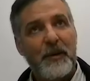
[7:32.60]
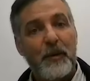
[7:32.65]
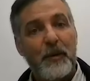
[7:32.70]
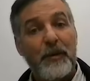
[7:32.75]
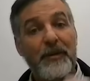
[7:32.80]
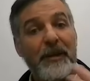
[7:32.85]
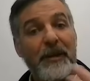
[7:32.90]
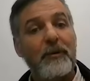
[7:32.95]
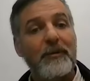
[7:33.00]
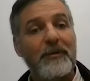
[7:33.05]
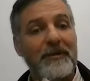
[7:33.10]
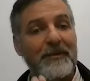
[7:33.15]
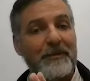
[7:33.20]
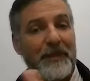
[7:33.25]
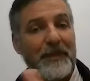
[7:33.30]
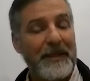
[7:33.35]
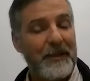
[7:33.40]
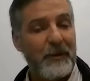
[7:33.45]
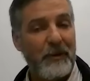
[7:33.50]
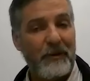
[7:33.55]
Without
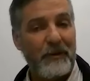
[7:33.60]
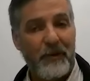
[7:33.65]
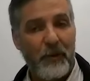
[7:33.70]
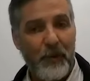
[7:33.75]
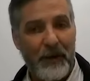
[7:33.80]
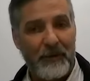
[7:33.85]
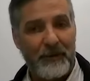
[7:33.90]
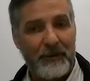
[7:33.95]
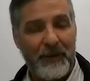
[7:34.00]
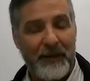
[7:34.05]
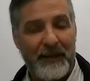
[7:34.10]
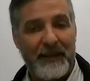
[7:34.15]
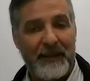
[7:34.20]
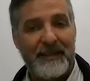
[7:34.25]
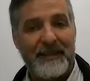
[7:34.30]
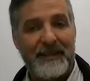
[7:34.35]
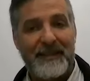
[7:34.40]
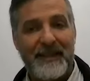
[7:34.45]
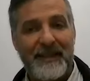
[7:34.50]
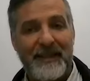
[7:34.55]
being overwhelmed by
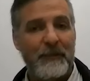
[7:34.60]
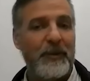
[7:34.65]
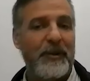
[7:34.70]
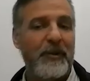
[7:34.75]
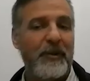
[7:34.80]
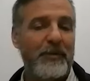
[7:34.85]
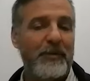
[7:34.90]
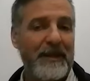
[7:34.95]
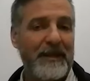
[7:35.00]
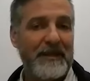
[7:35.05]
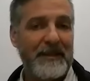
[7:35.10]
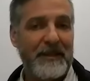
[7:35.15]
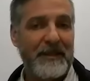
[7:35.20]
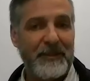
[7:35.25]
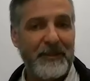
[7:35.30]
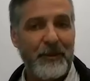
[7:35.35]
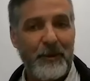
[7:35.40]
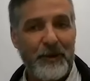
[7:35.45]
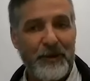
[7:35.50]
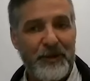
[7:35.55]
it and without being
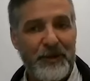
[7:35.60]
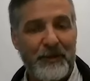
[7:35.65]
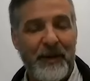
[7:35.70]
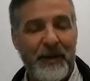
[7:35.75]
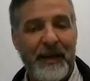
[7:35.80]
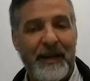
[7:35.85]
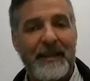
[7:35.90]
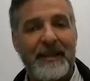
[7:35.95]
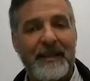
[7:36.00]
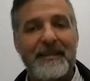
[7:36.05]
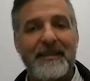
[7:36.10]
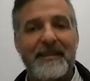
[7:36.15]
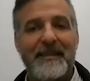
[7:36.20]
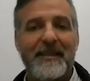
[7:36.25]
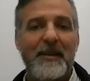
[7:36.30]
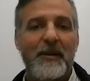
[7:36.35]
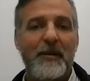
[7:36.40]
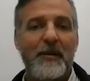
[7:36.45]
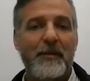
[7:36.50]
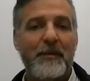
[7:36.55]
discouraged by it,
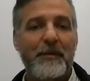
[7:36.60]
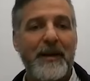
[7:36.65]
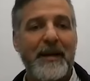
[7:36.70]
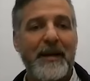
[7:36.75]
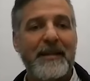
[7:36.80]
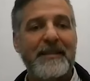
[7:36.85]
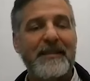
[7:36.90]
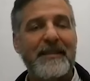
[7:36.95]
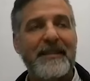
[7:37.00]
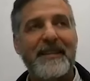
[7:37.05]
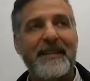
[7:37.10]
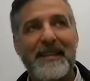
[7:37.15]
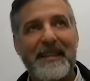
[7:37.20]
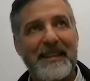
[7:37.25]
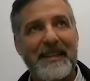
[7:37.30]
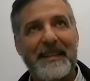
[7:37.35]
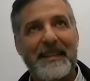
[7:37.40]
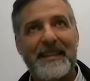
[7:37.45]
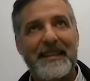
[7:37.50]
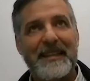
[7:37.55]
but
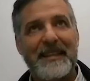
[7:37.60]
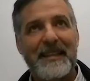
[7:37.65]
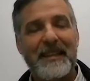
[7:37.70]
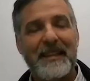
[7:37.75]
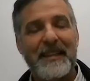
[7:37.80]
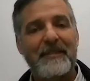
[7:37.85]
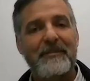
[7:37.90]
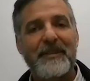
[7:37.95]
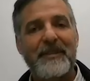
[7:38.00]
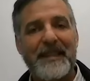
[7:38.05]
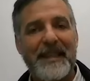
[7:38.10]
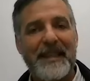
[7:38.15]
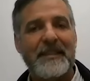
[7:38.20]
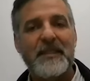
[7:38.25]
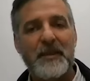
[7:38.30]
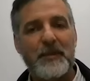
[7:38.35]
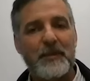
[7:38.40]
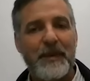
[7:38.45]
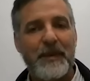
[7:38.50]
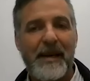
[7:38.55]
live in that
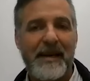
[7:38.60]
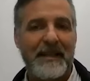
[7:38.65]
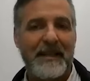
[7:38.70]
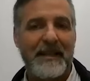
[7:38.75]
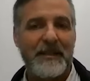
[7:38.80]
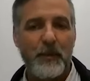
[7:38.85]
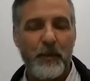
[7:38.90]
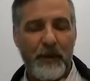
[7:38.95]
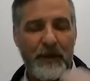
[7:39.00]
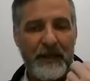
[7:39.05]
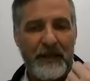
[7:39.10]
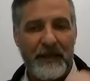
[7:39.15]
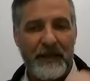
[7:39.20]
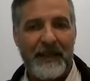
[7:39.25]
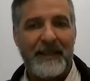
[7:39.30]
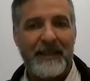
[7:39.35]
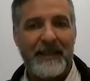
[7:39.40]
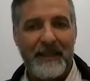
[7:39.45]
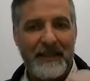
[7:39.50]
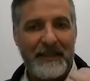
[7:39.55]
space,
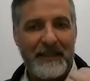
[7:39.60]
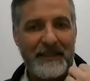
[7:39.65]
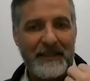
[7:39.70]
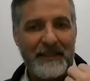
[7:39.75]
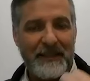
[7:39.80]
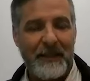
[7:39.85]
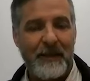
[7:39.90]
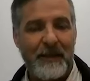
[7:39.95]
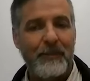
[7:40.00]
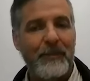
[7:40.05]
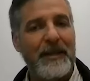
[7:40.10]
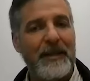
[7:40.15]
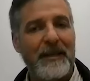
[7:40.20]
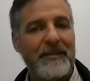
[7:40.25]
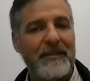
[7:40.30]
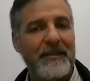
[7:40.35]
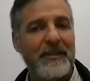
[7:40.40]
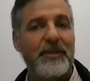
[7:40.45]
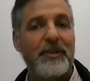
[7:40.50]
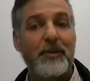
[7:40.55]
relentlessly
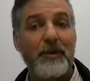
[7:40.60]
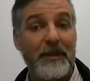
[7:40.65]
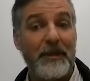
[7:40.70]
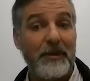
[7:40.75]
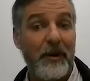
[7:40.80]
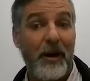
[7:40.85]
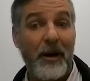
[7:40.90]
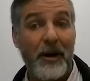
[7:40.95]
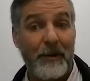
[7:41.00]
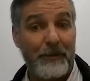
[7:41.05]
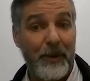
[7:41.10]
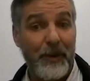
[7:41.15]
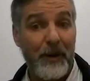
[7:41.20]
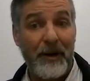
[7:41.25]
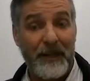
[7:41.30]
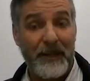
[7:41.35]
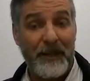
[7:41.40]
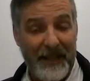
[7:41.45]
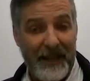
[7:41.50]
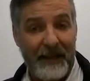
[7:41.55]
committed to doing our
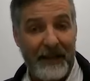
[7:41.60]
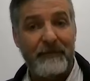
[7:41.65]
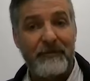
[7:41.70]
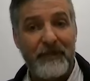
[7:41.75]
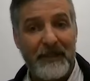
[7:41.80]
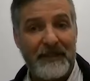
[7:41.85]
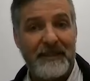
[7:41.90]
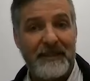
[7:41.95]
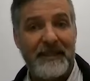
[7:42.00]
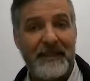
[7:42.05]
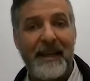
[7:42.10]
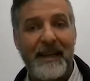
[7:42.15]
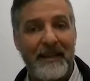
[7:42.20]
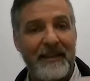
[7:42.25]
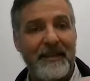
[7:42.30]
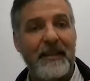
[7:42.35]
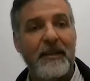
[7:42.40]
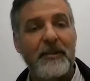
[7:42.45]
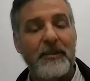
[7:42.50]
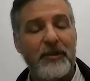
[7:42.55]
part every
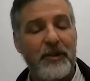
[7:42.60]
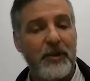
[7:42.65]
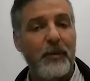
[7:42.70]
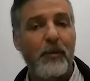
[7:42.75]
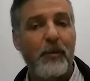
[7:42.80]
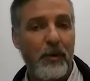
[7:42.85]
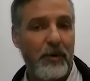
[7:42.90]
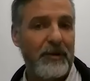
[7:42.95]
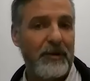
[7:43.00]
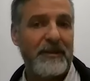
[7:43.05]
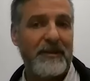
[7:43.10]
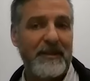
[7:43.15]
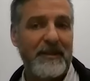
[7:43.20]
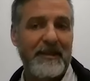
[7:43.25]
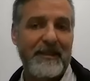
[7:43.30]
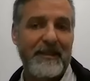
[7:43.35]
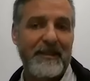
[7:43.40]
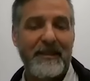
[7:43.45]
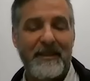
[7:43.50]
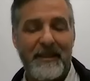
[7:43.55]
day toward
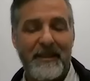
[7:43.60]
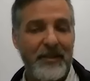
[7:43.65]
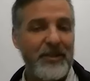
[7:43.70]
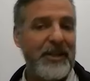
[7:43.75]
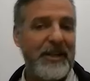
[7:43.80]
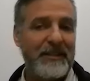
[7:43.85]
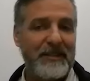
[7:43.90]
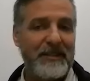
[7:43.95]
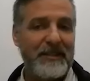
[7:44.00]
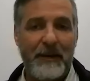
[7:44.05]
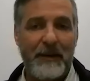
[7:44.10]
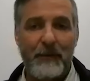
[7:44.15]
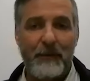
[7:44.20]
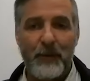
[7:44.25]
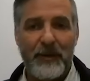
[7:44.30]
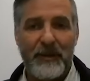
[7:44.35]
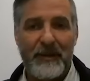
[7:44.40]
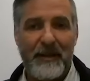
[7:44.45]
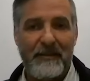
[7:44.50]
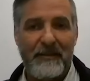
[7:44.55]
the changes that
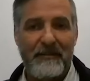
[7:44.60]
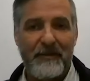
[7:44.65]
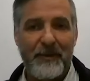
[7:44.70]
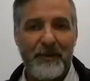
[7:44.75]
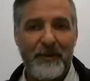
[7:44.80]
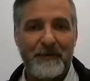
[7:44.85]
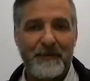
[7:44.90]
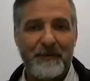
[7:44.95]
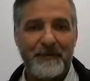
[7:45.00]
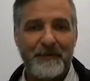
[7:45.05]
we're looking for.